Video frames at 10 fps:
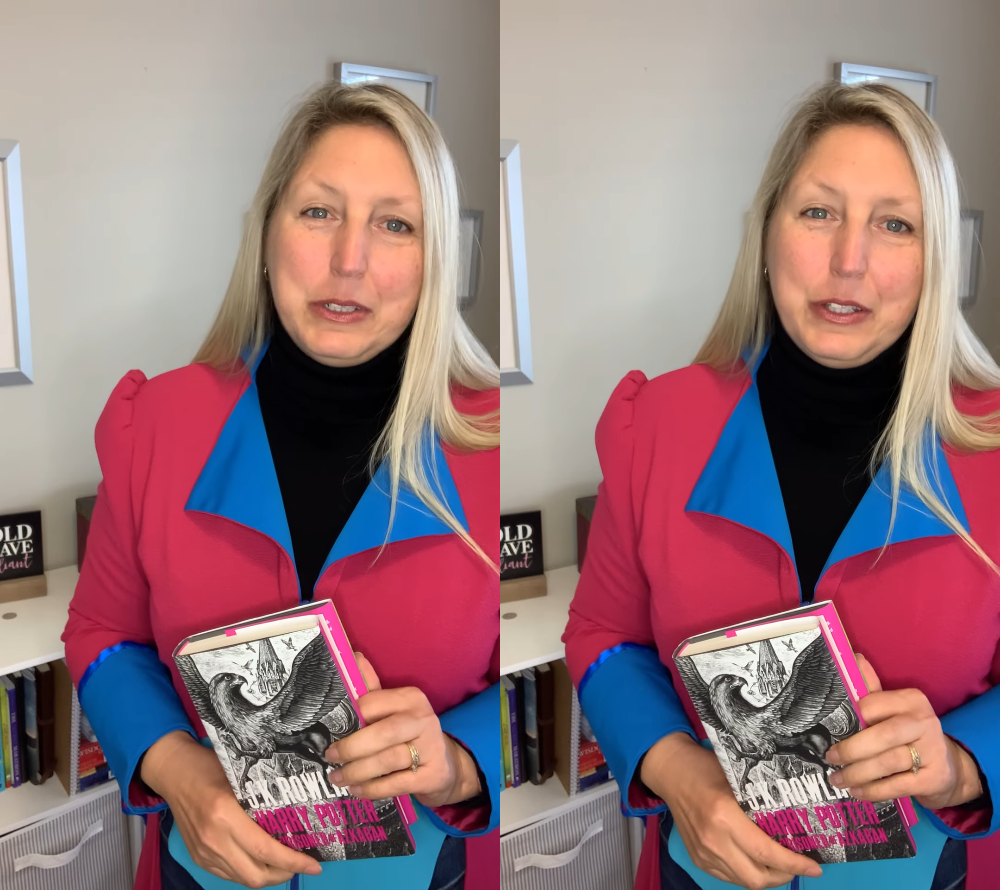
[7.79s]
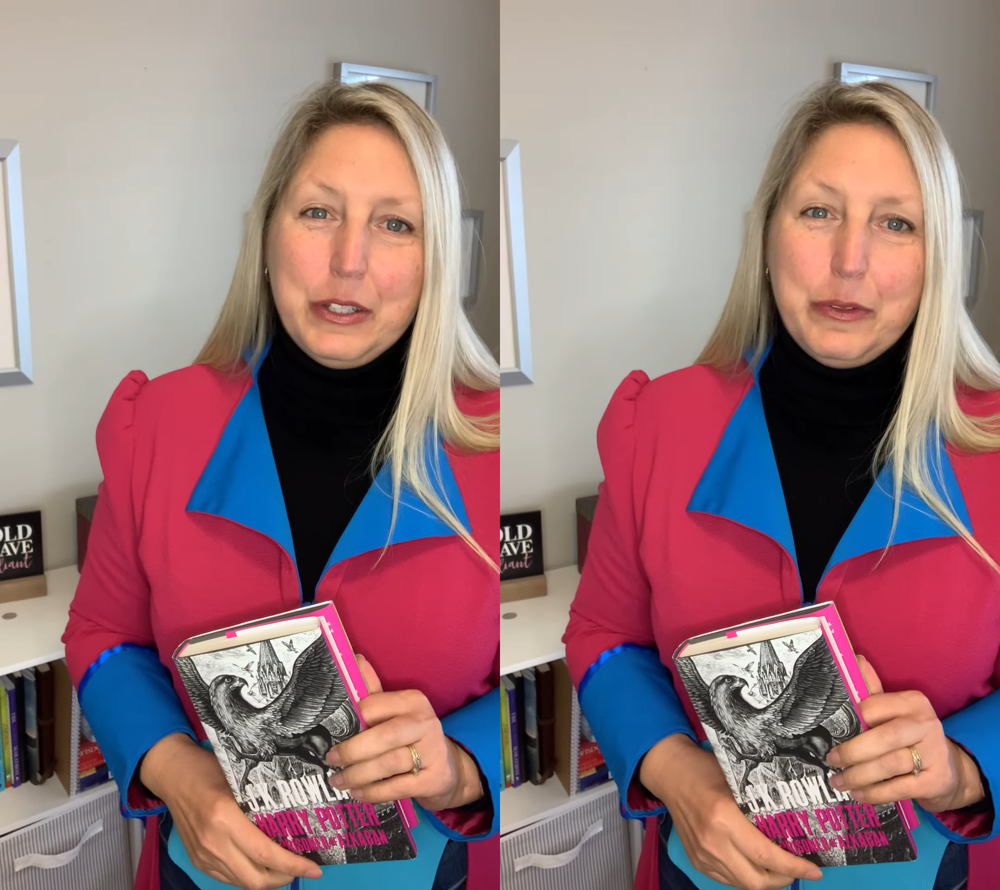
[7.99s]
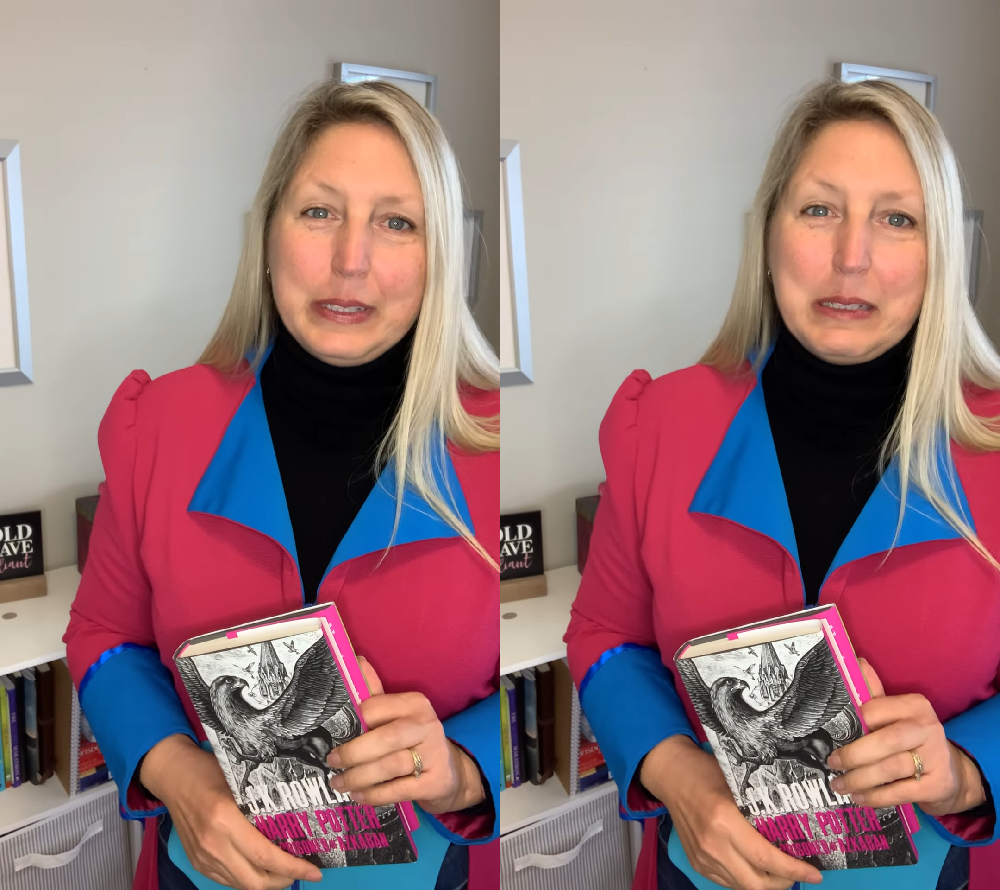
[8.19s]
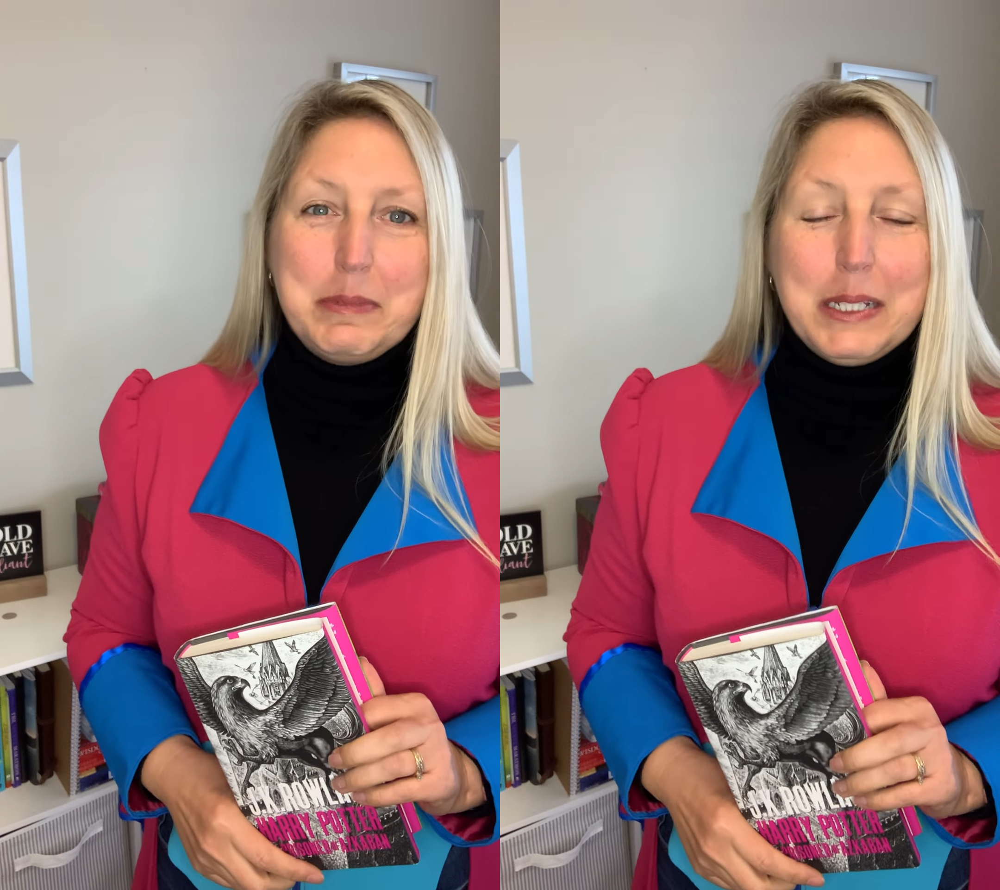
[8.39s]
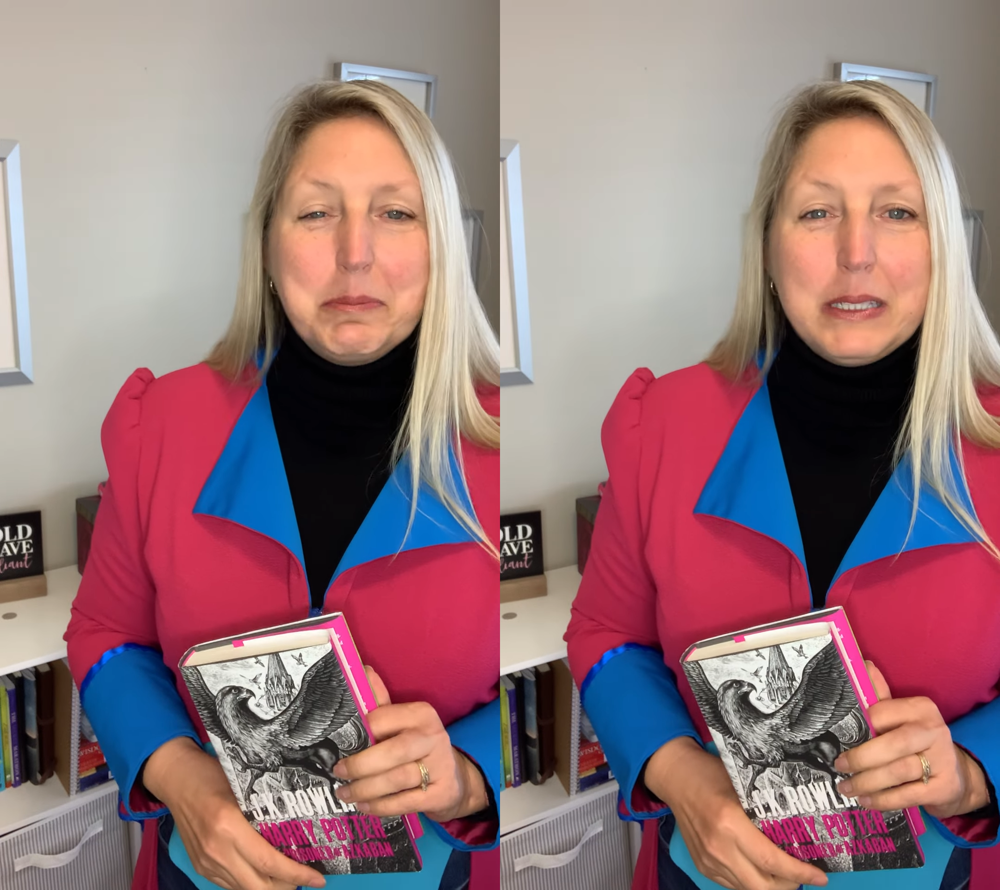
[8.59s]
to you with some
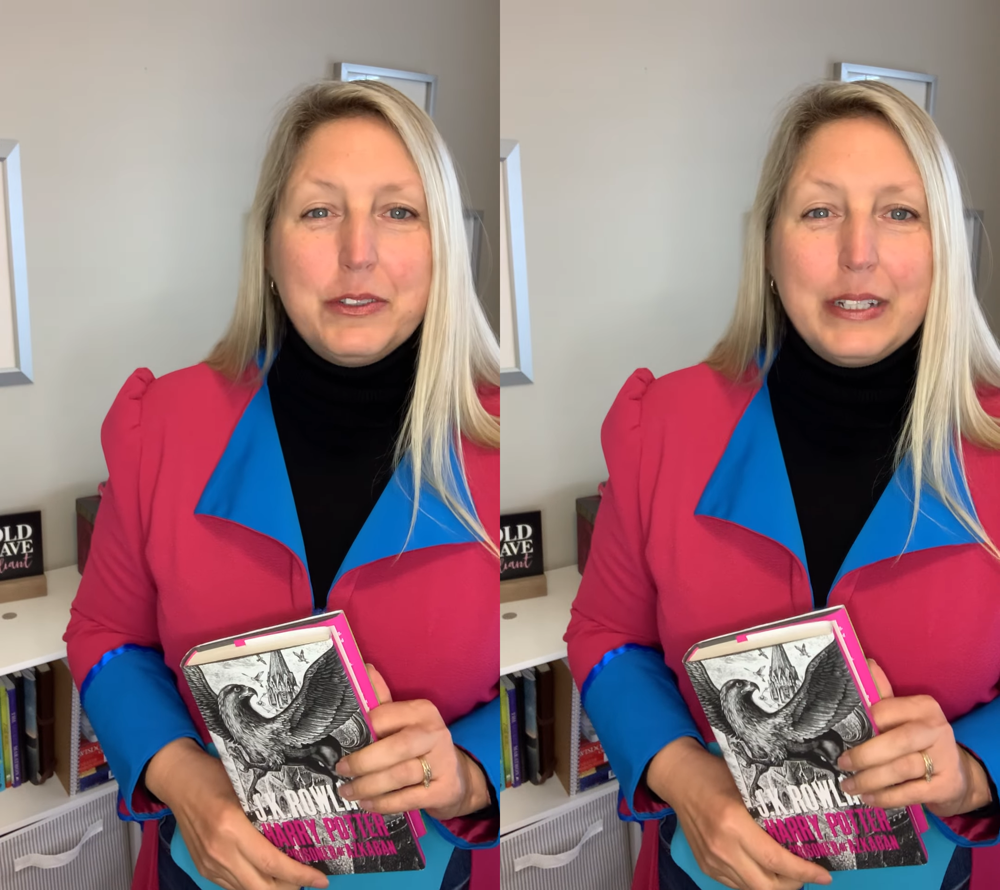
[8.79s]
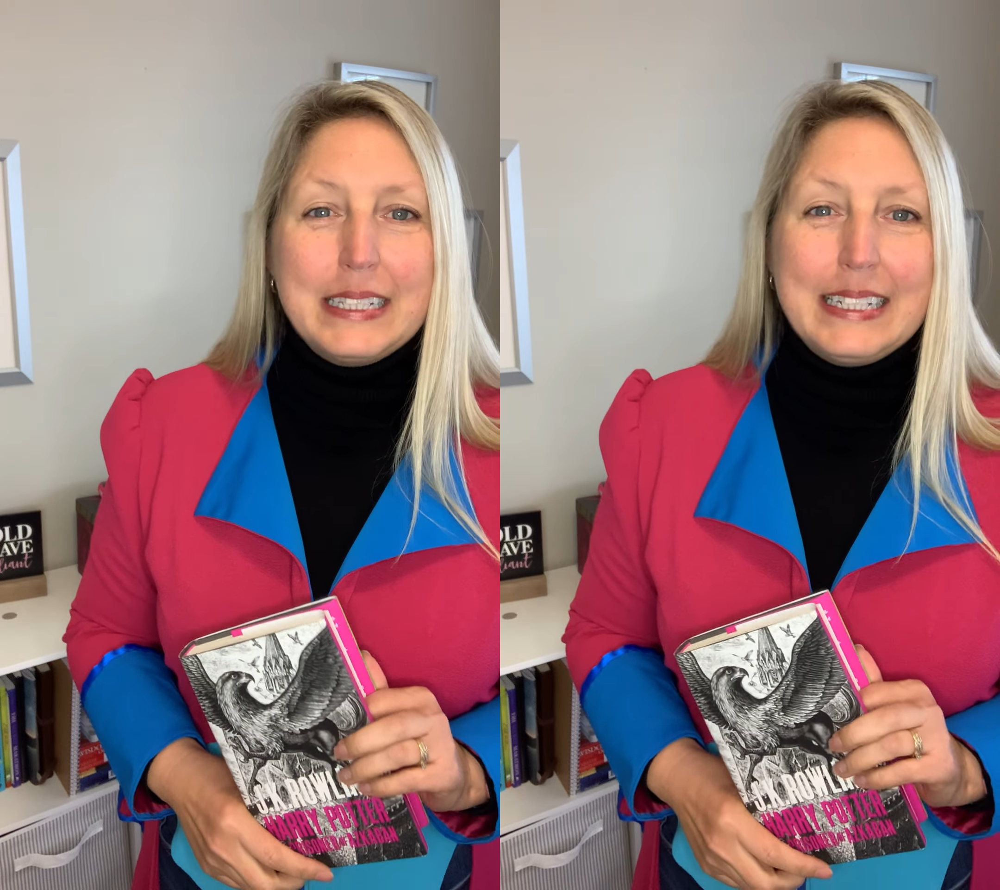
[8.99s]
tips and tricks